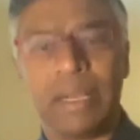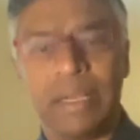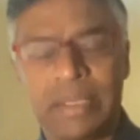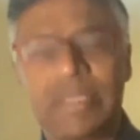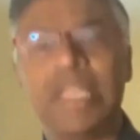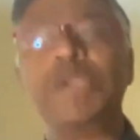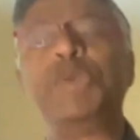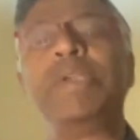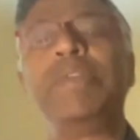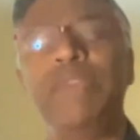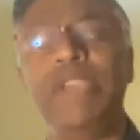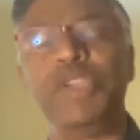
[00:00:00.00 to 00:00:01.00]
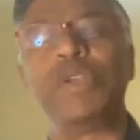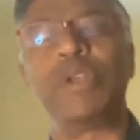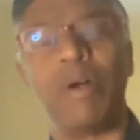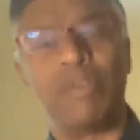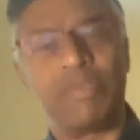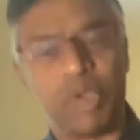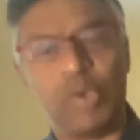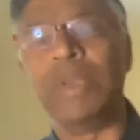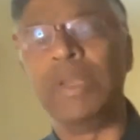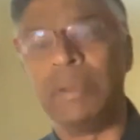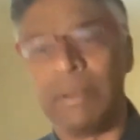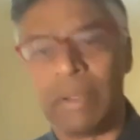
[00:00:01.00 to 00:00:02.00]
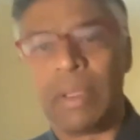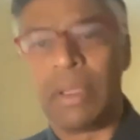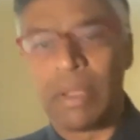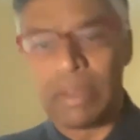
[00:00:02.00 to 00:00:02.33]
distinguishing feature of the